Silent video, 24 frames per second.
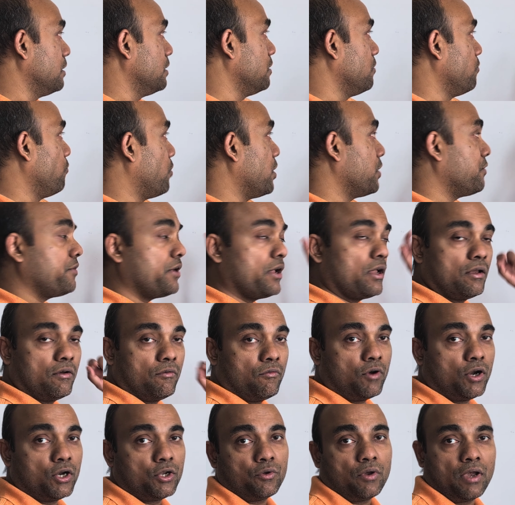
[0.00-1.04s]
What
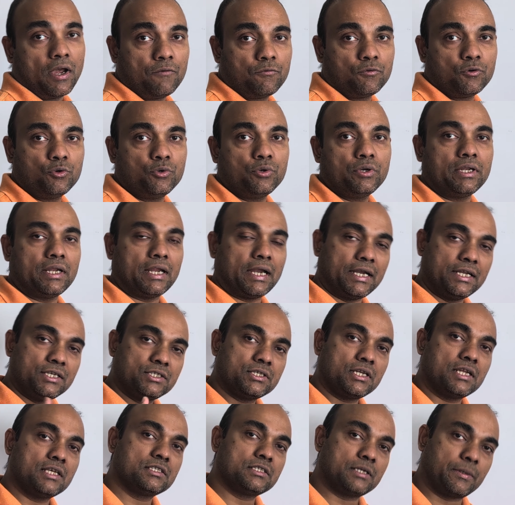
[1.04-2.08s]
you have to do in
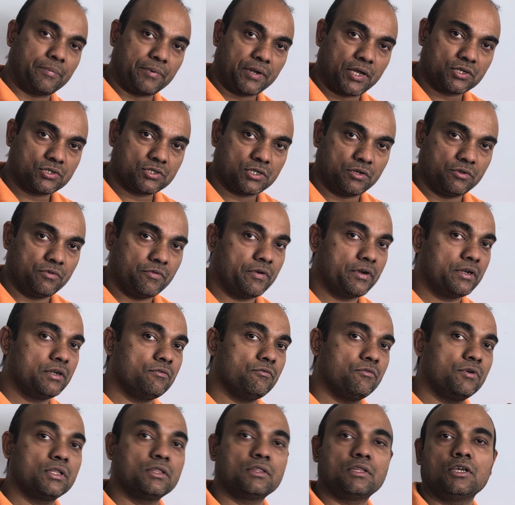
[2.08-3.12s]
addition and subtraction,
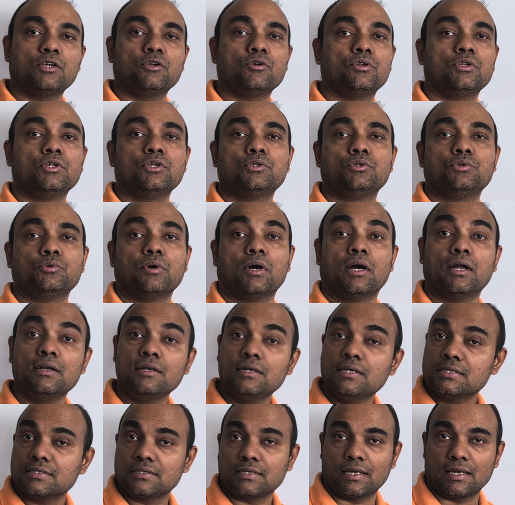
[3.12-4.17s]
one thing you need to
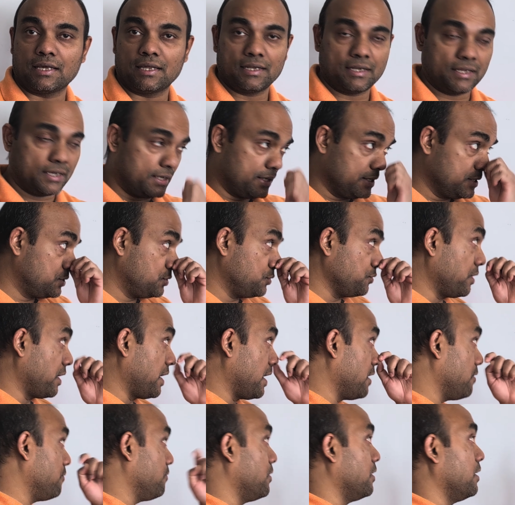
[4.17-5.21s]
understand is to
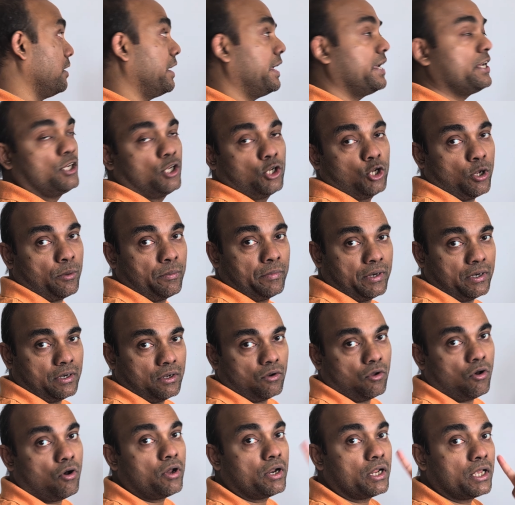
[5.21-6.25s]
have a like denominator
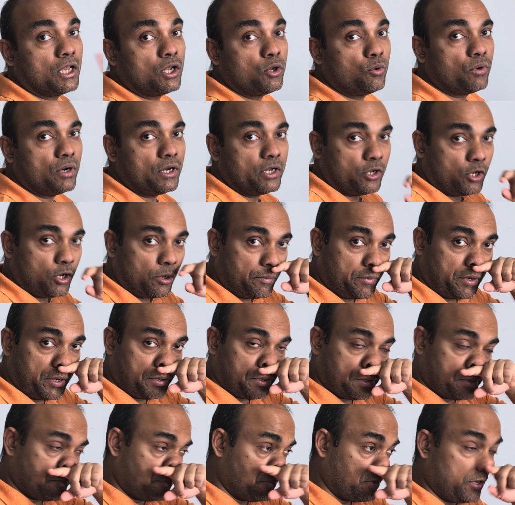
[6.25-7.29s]
or equal
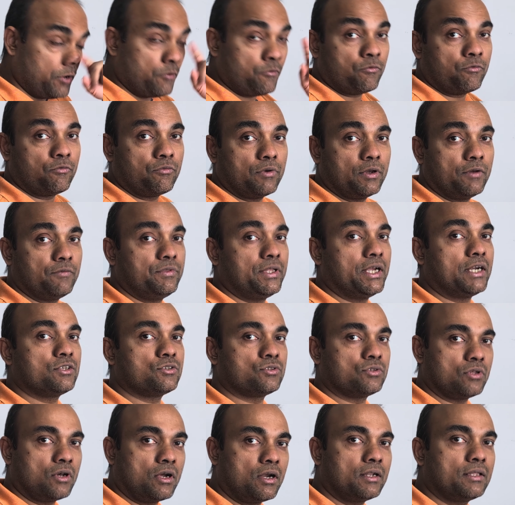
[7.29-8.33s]
denominator. If that is
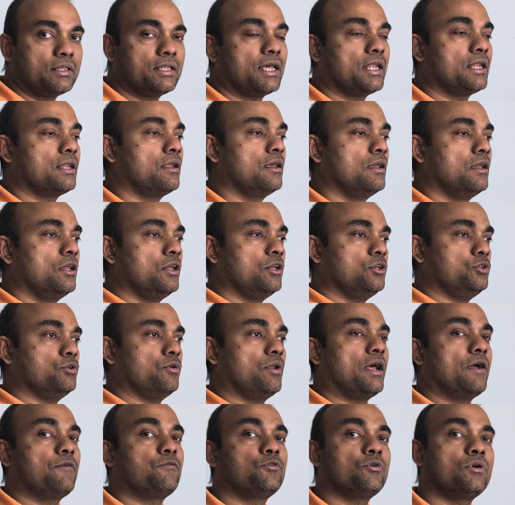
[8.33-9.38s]
not, then you'll
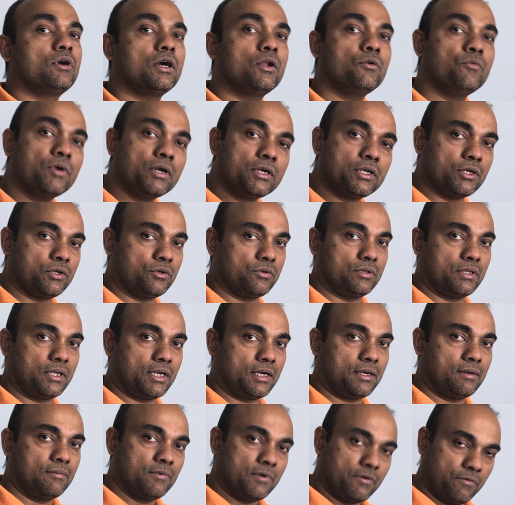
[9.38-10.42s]
have to convert into
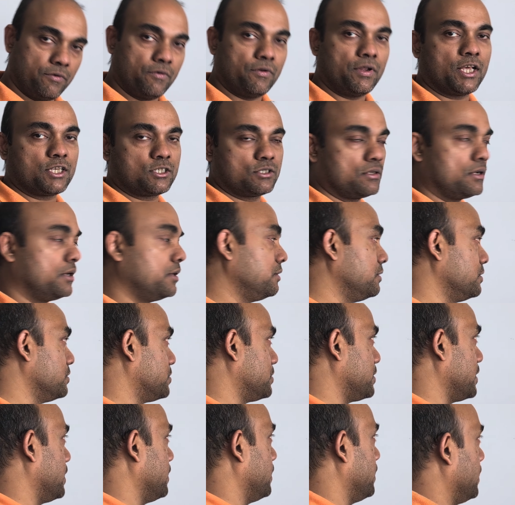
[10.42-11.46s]
that. We will
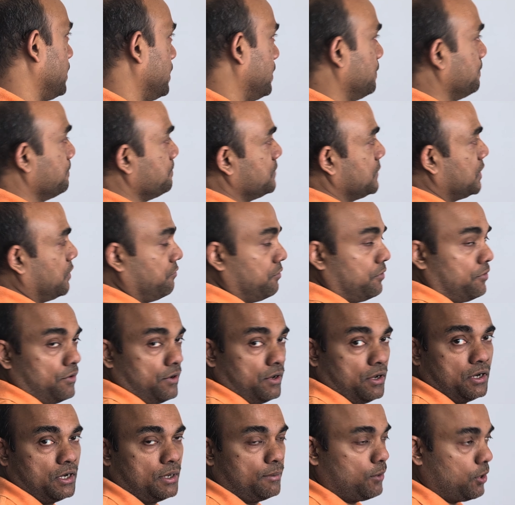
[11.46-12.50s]
understand that. We will
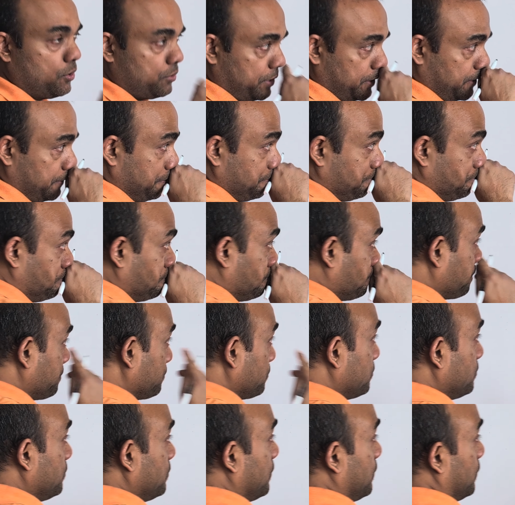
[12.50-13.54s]
learn about it.
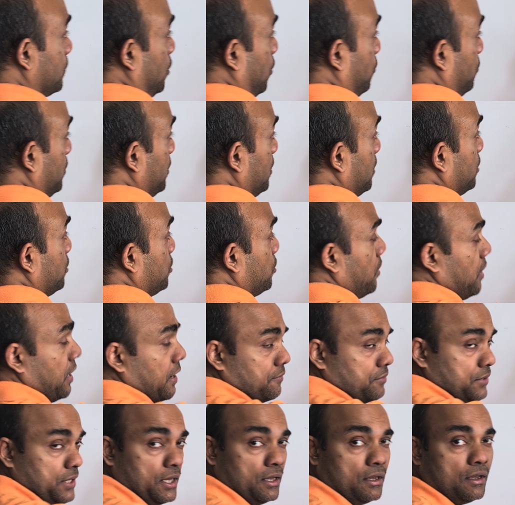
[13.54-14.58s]
Now here you
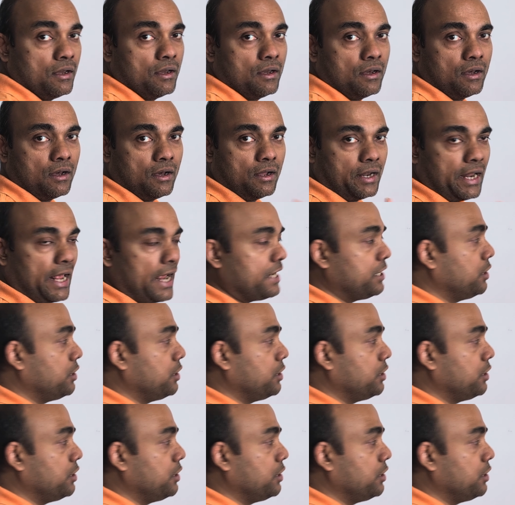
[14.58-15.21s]
have the like